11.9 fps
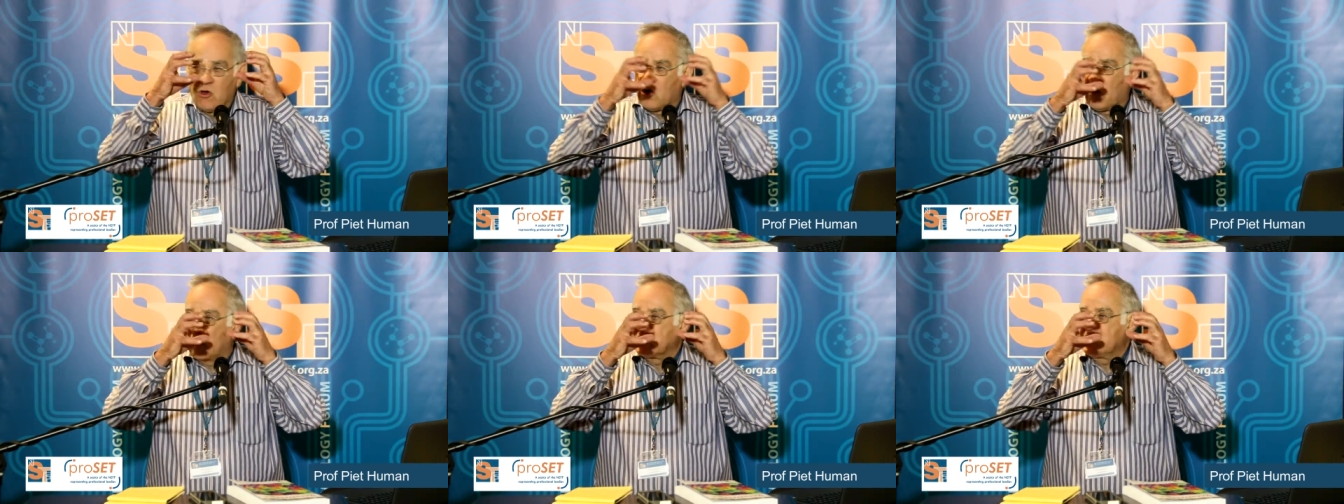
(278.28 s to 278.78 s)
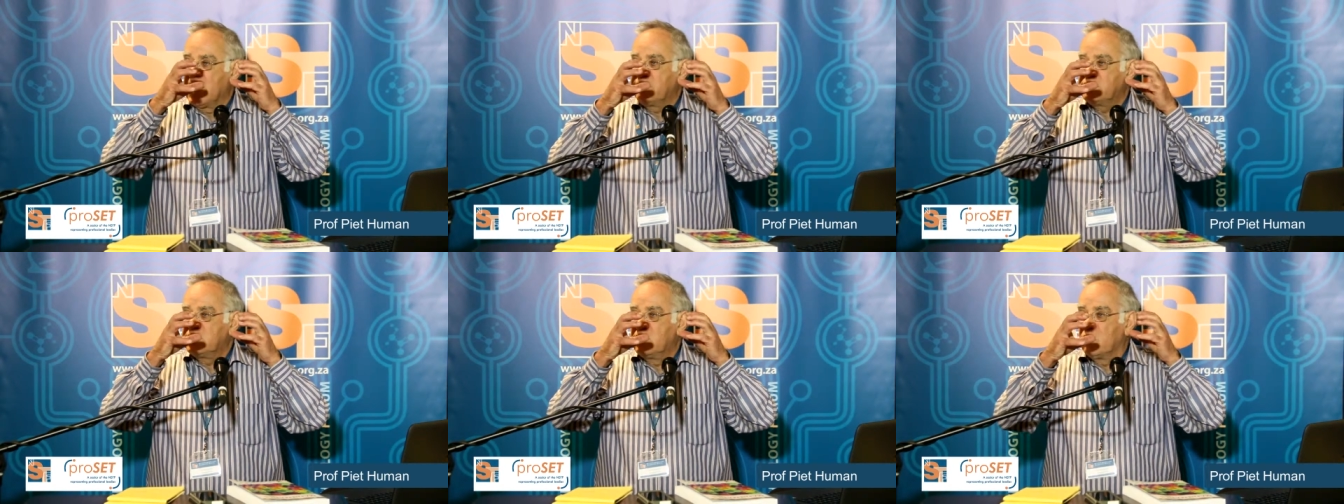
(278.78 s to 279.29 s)

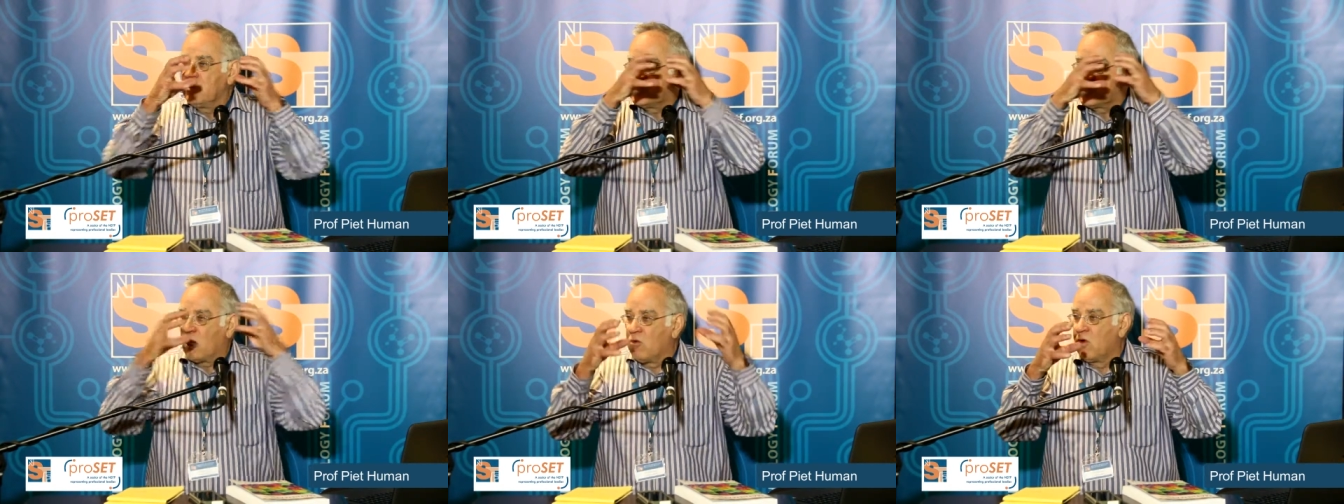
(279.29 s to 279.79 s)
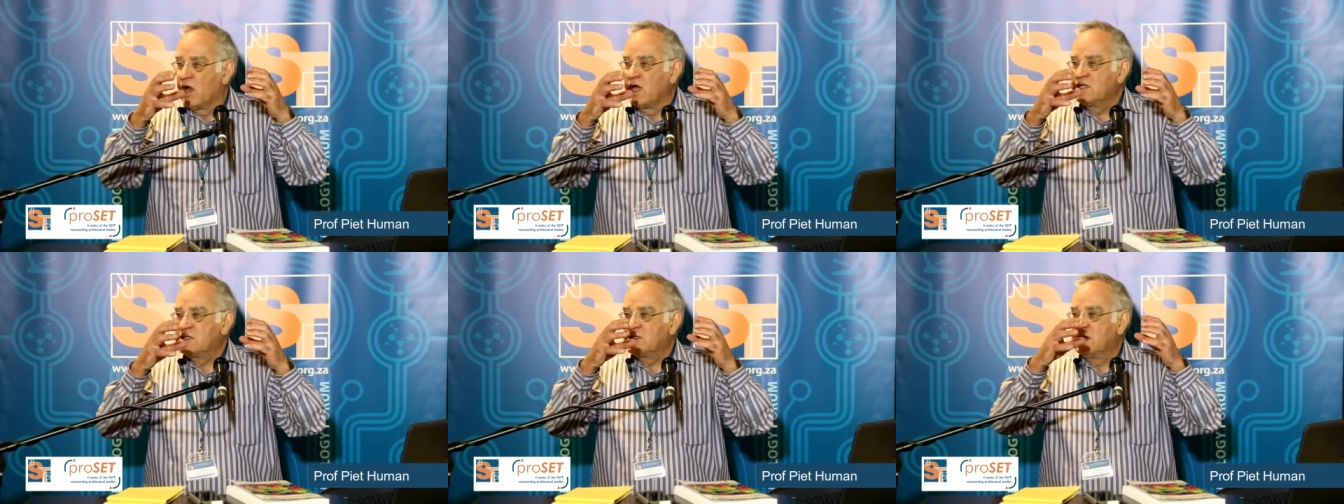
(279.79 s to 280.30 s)
concepts, which are
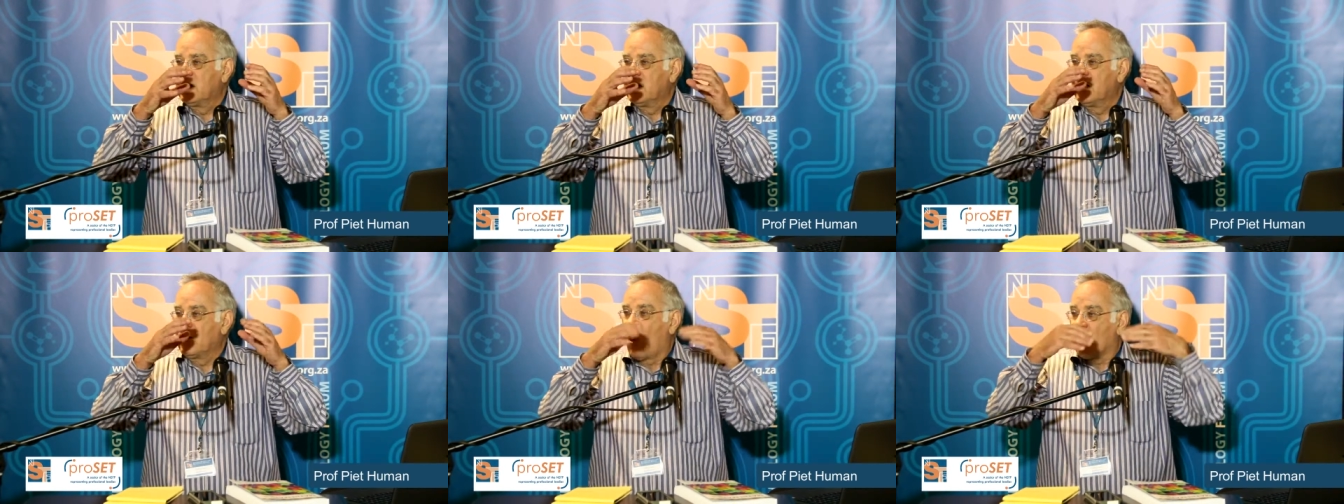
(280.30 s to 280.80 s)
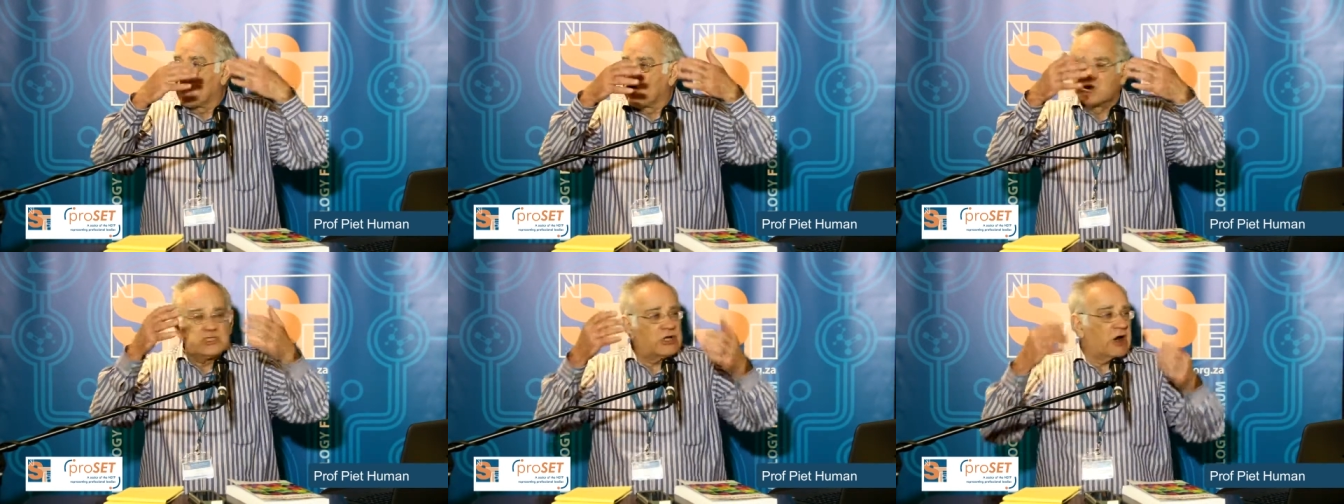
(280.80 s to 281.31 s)
words, are
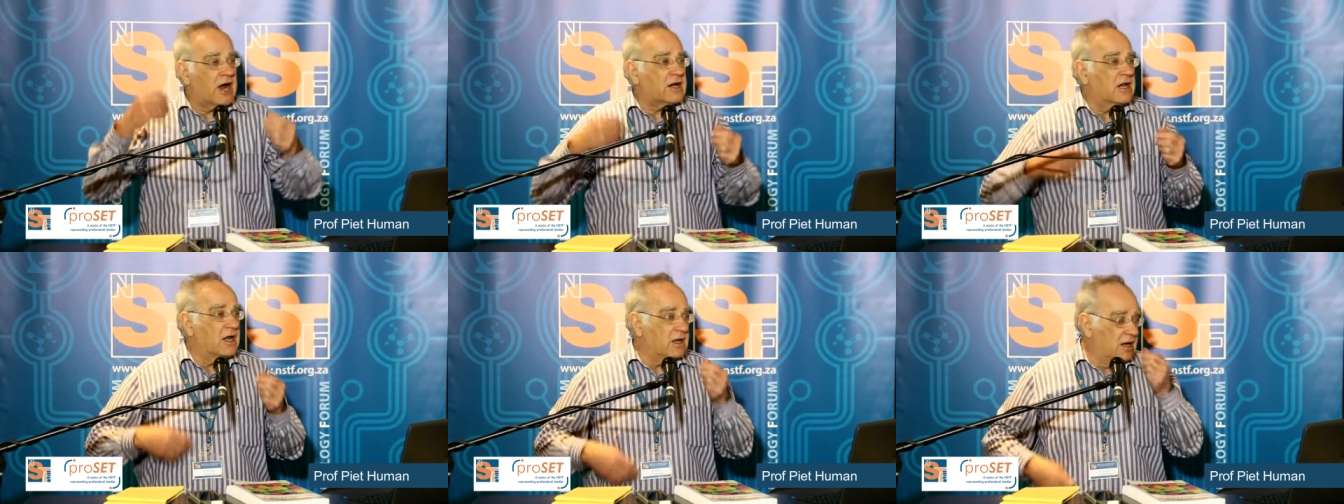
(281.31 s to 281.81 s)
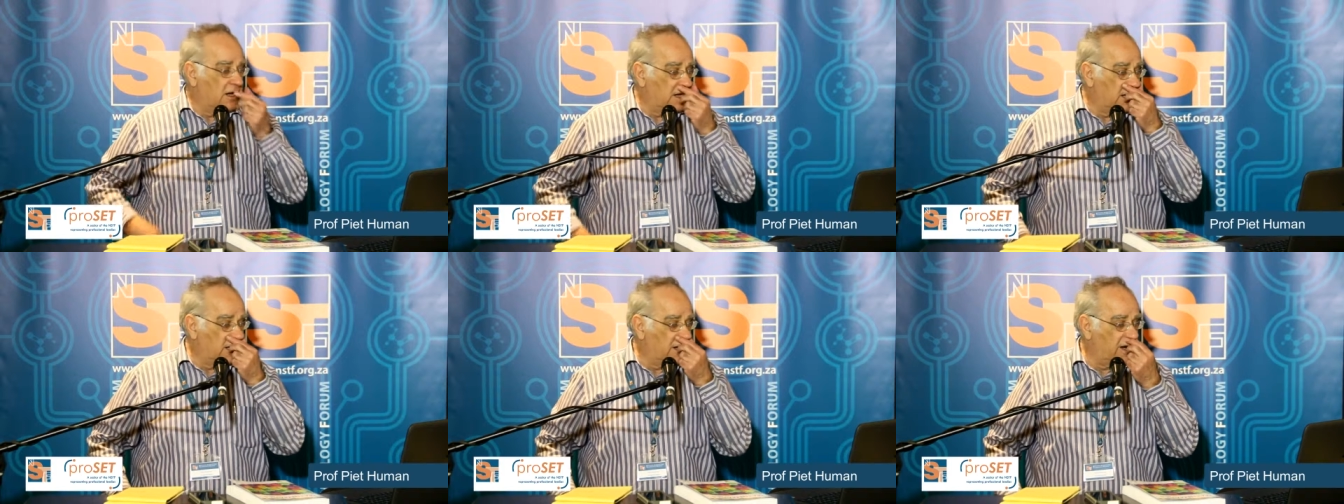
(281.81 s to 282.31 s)
constructed
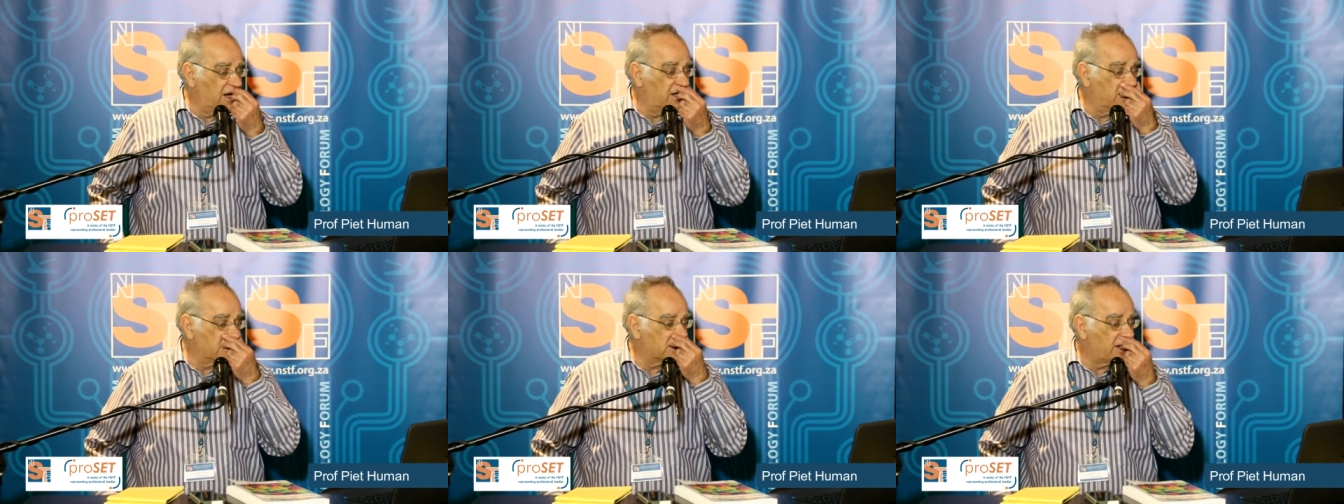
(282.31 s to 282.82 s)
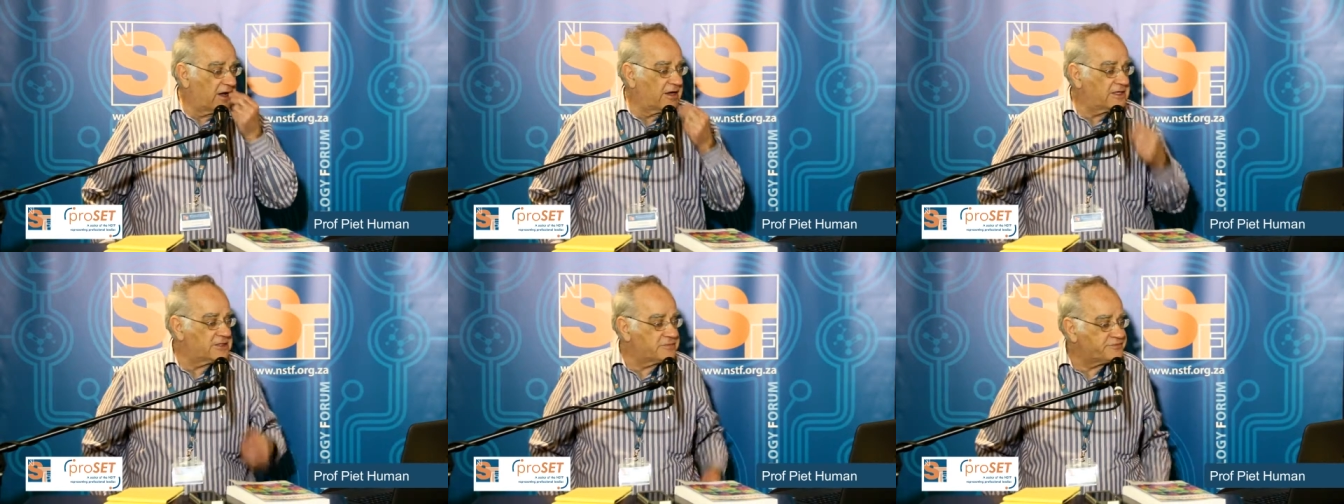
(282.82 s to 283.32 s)
in the
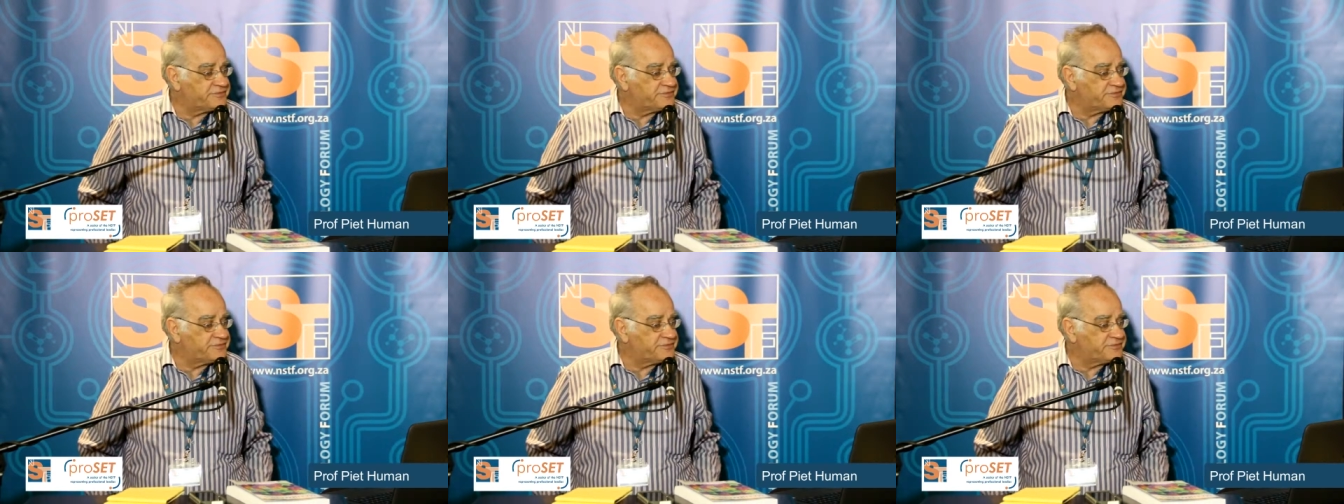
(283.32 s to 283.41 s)
science.